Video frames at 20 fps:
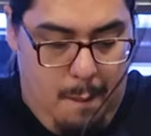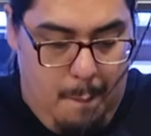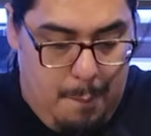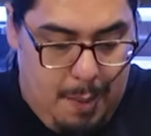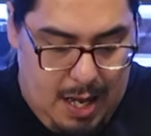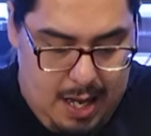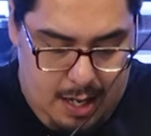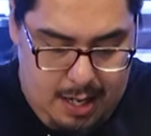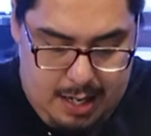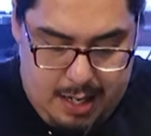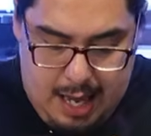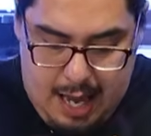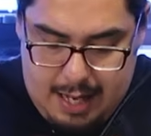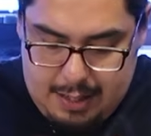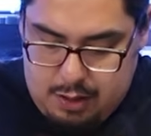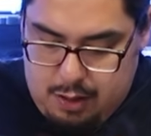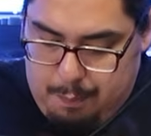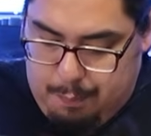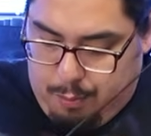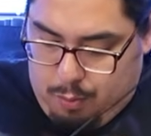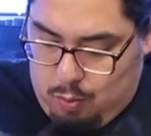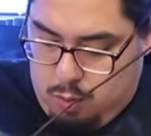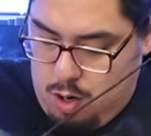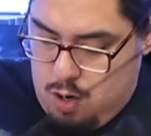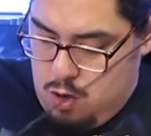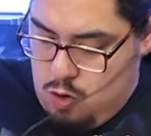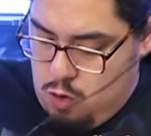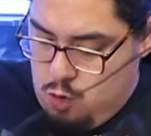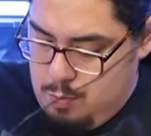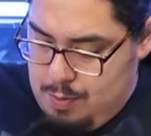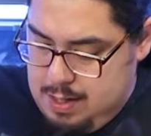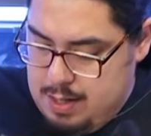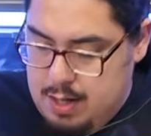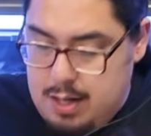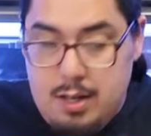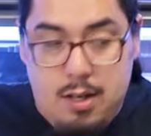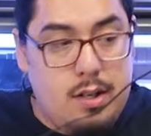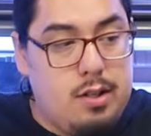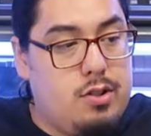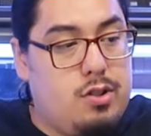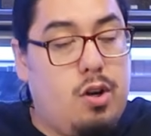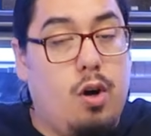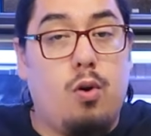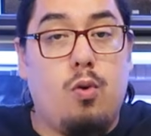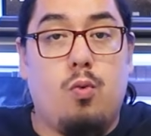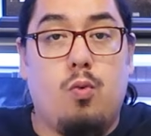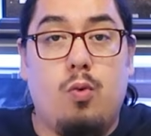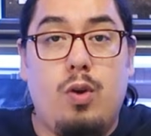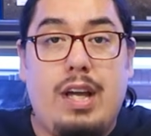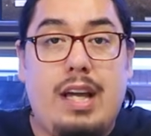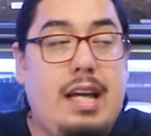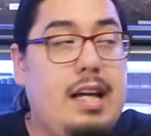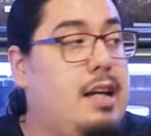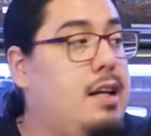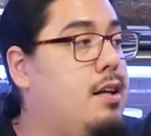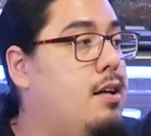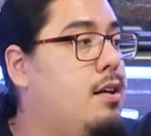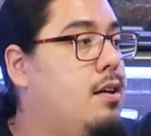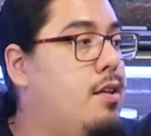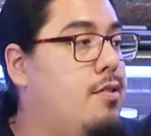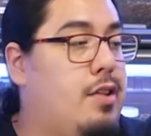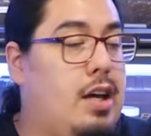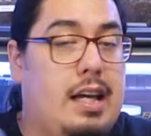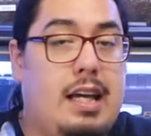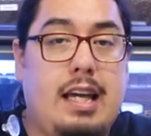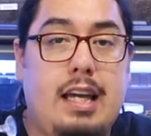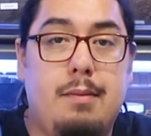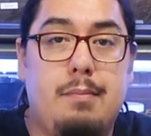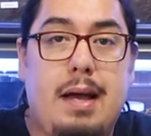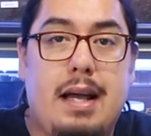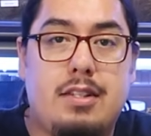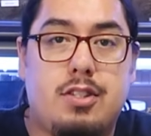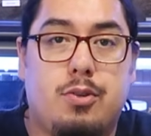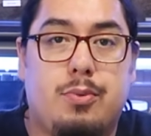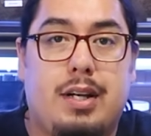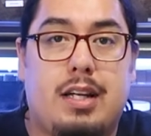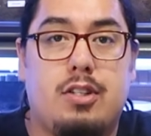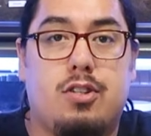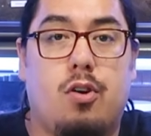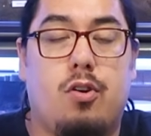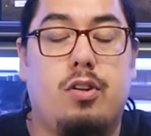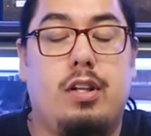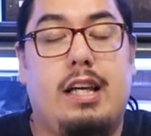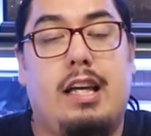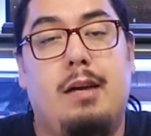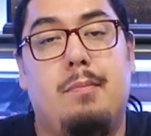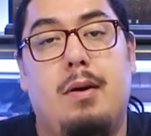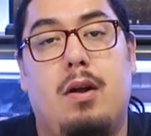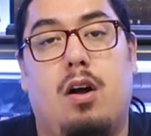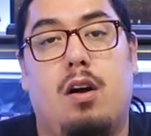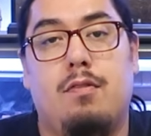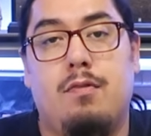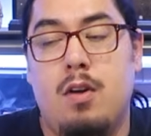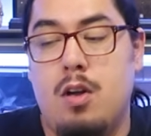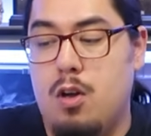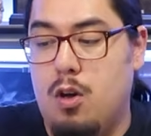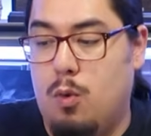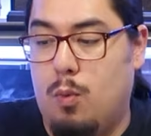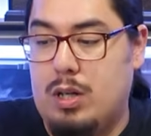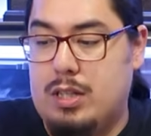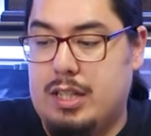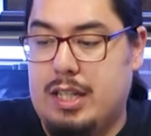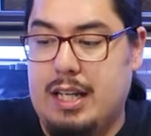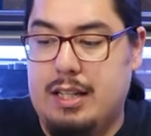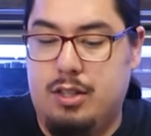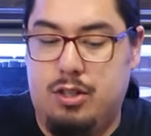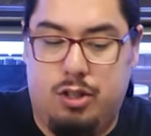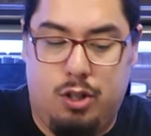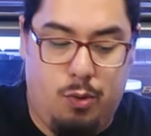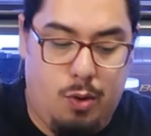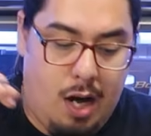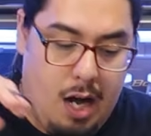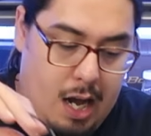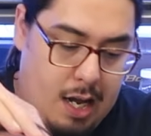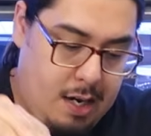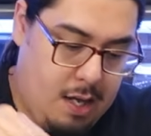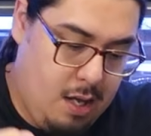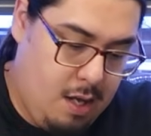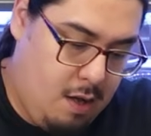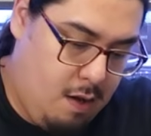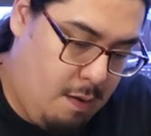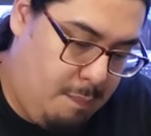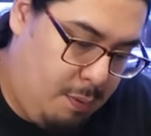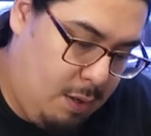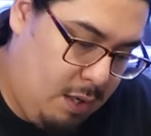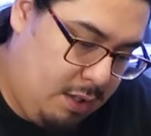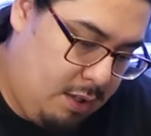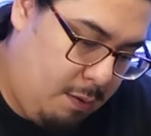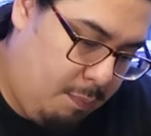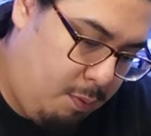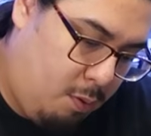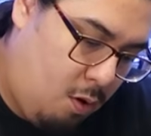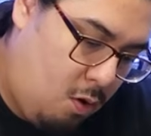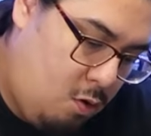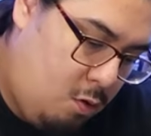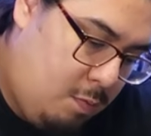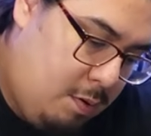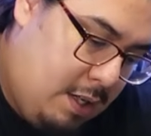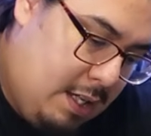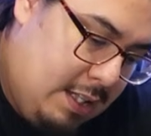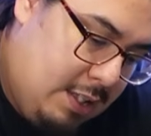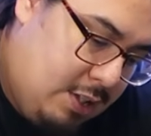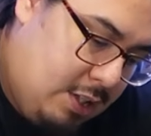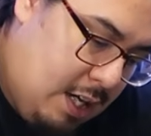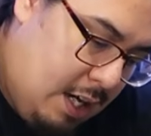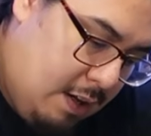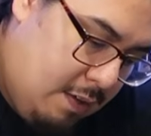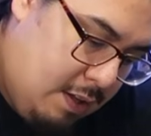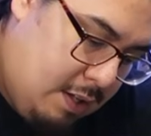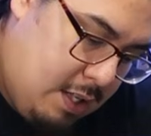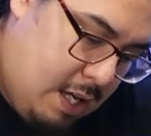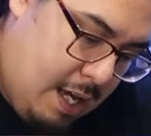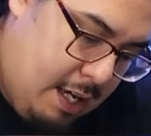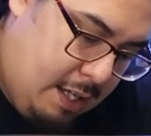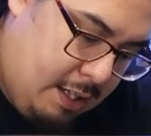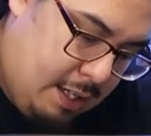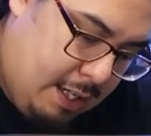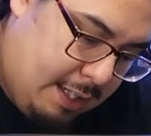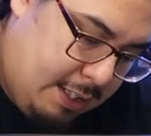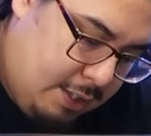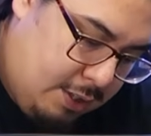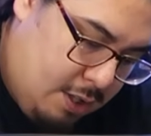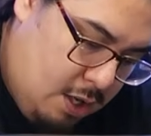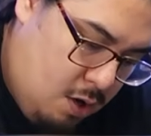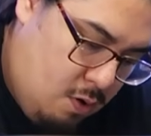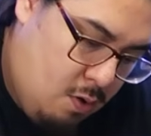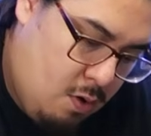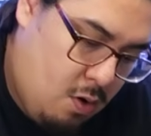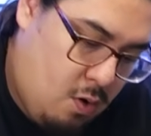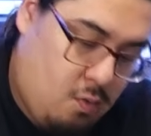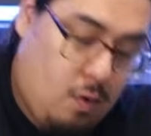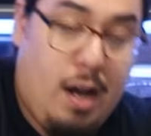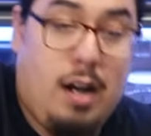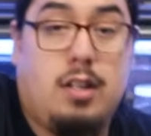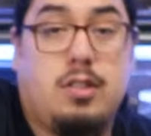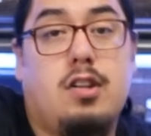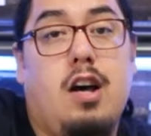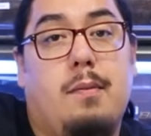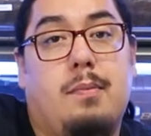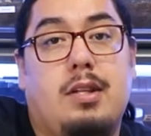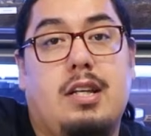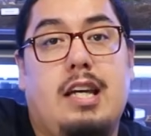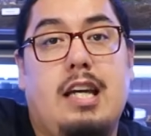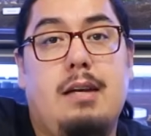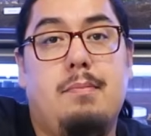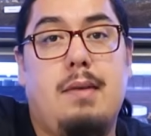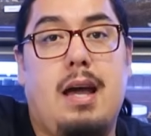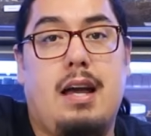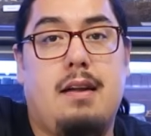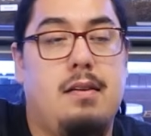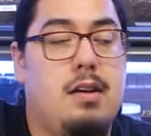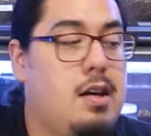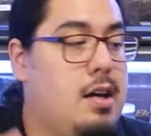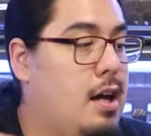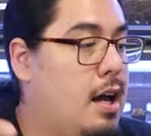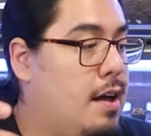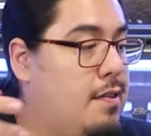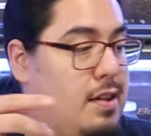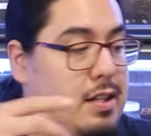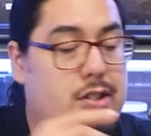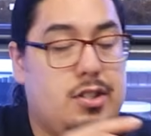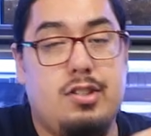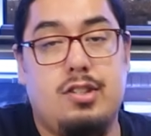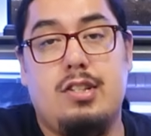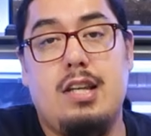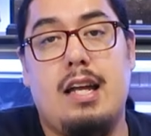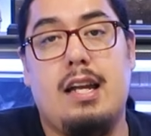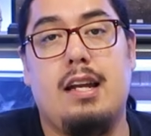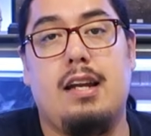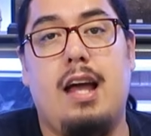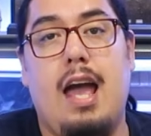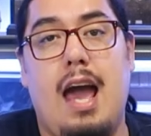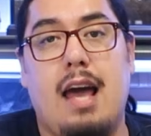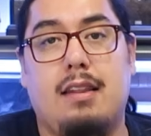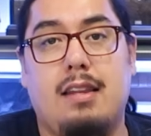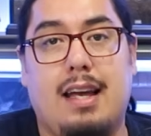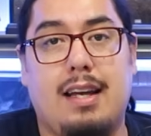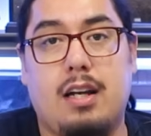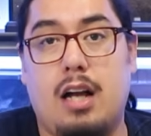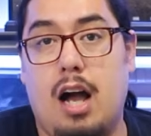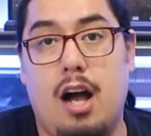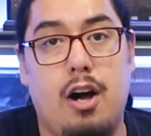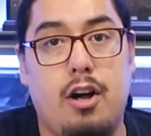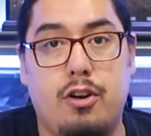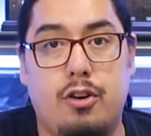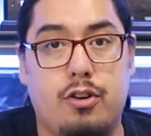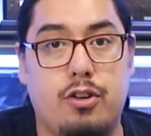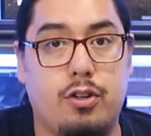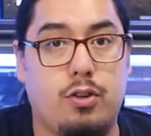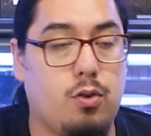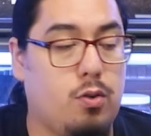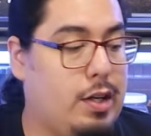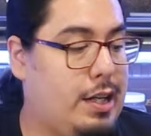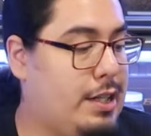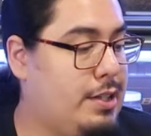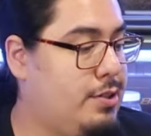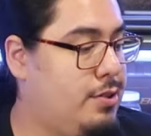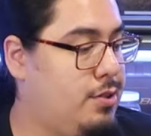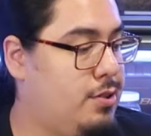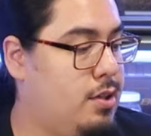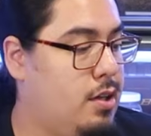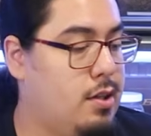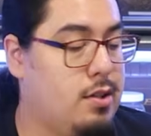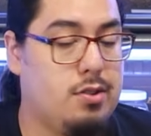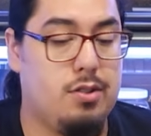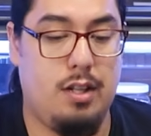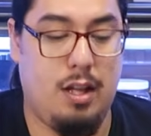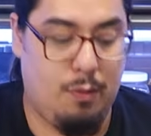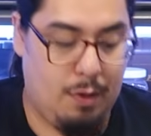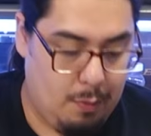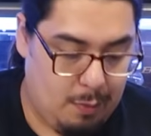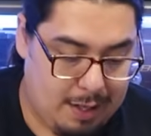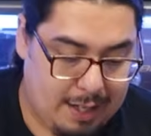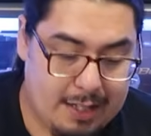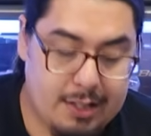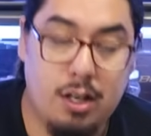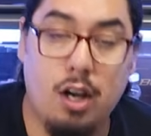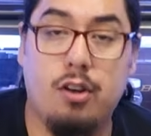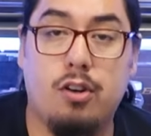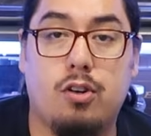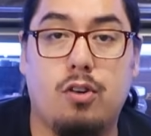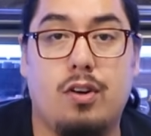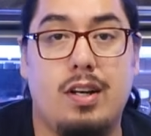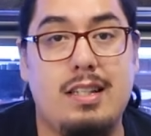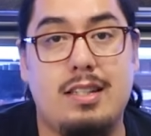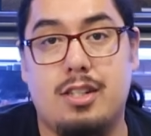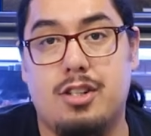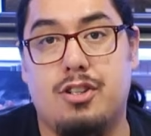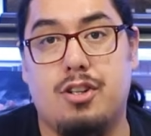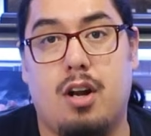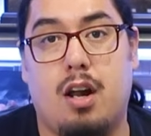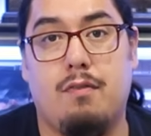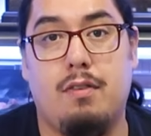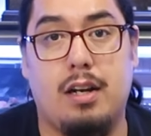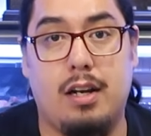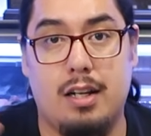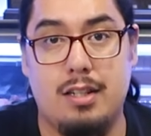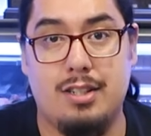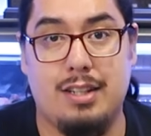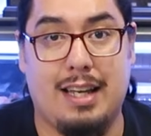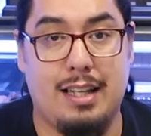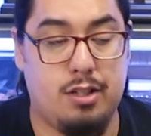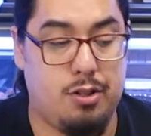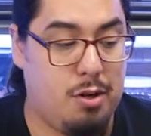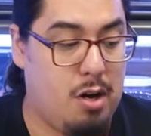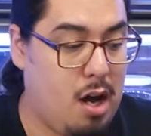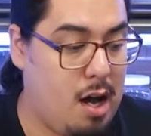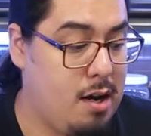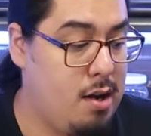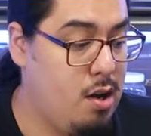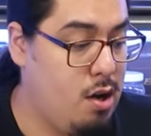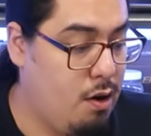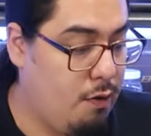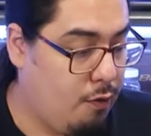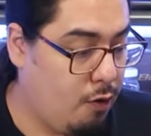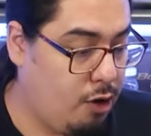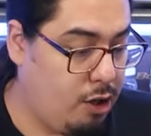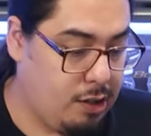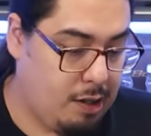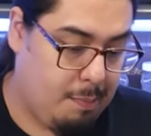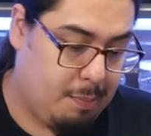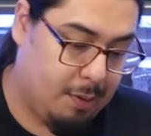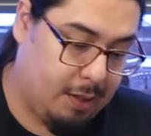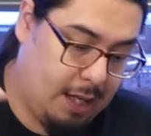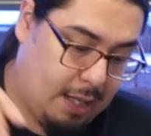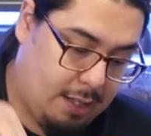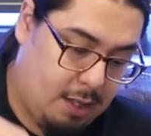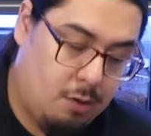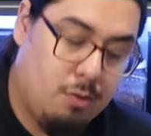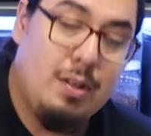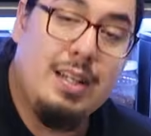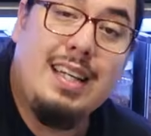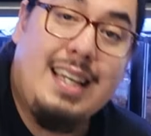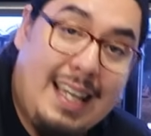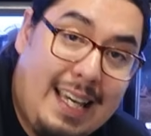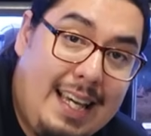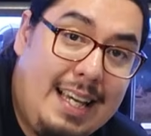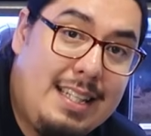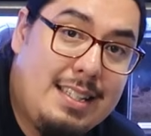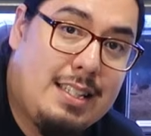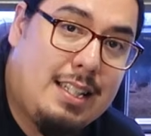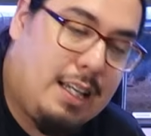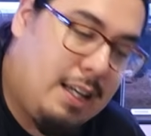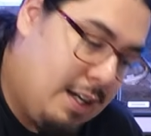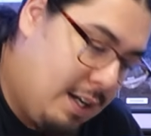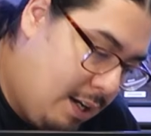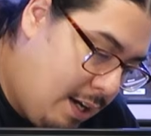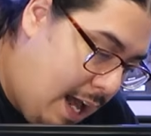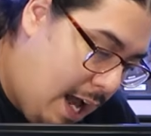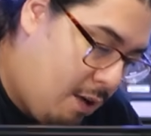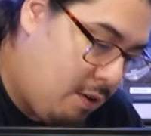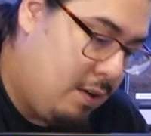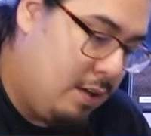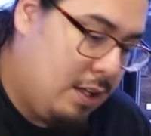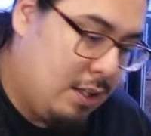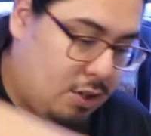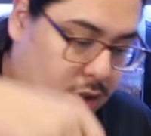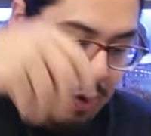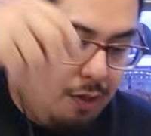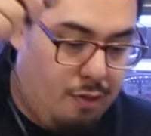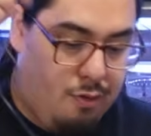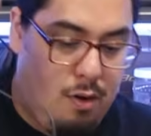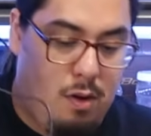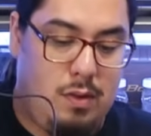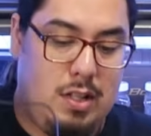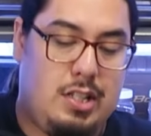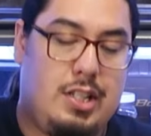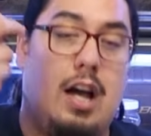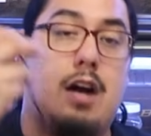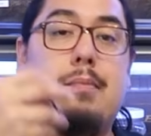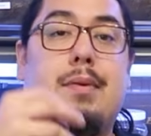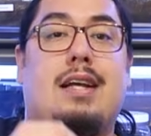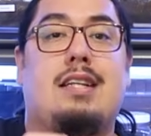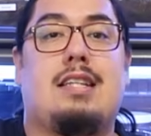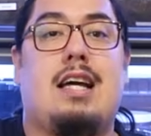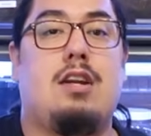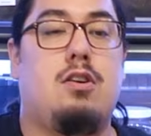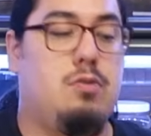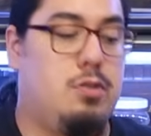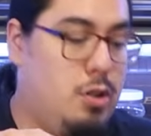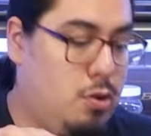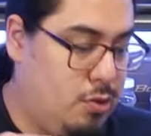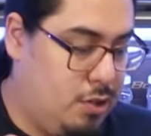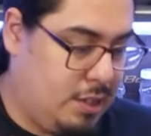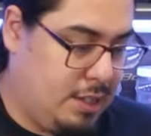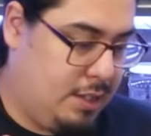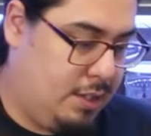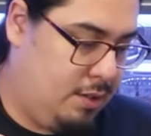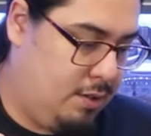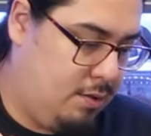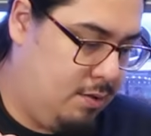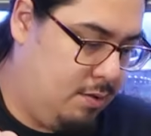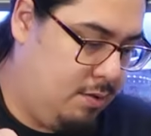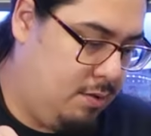But it has a probe to read the heat mat, so we can turn the heat mat off once it gets too hot. Put the probe inside of the tank like so, right on top of the heat mat, and then set it at like 100 degrees. So that way when it gets 100 degrees, it can shut off and it doesn't get too hot for your leopard gecko. Easy. Now, let's go and throw this out because I don't use this.